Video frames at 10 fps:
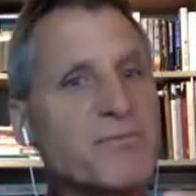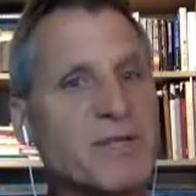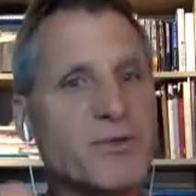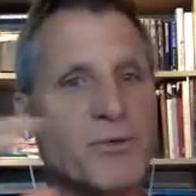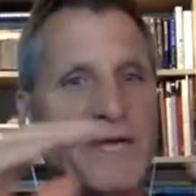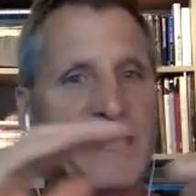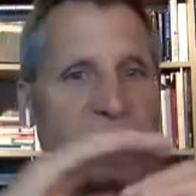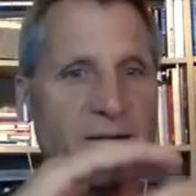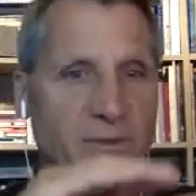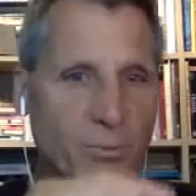
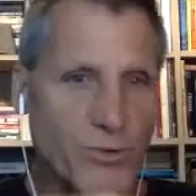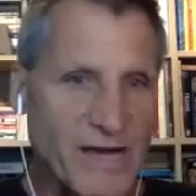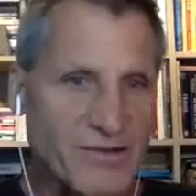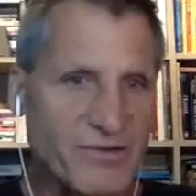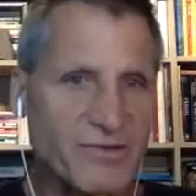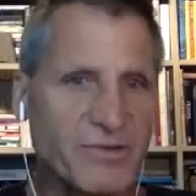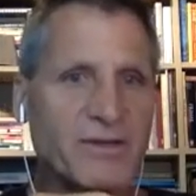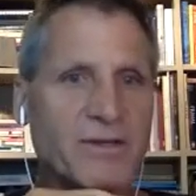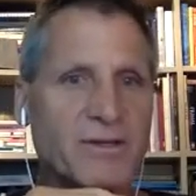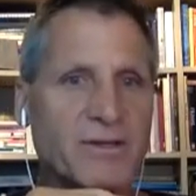between rest
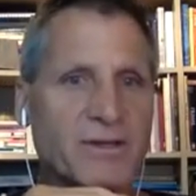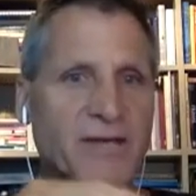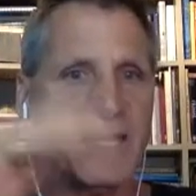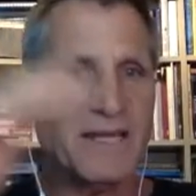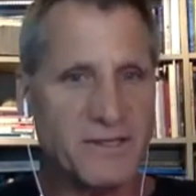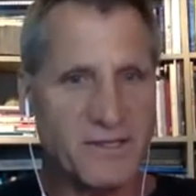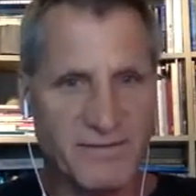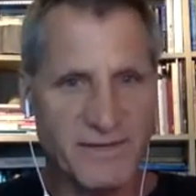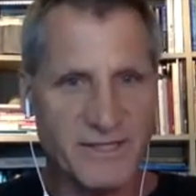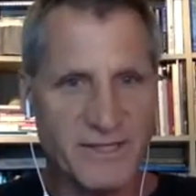and
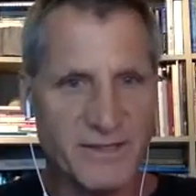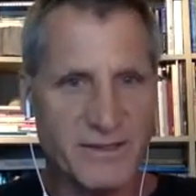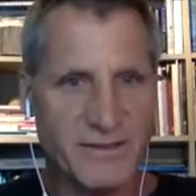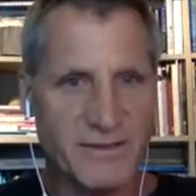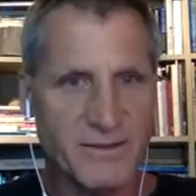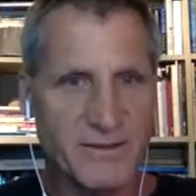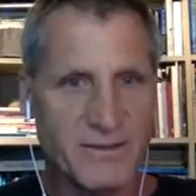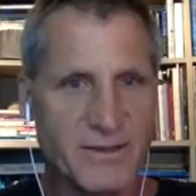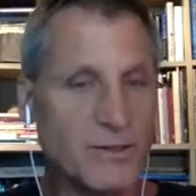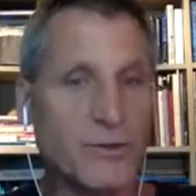activity.
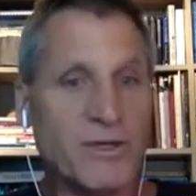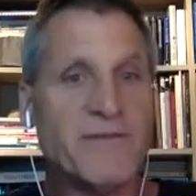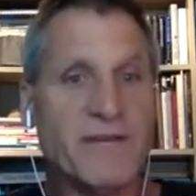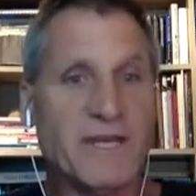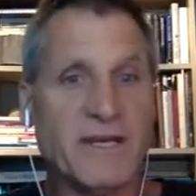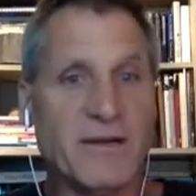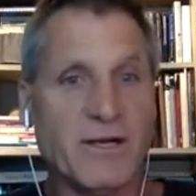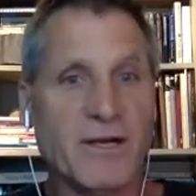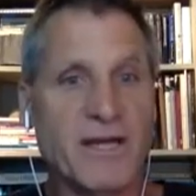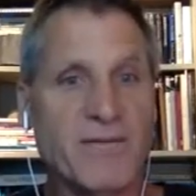You know, even in our
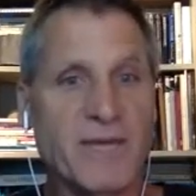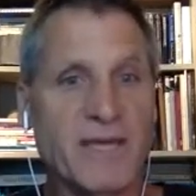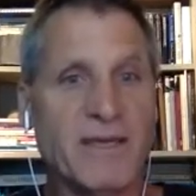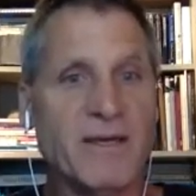climbing,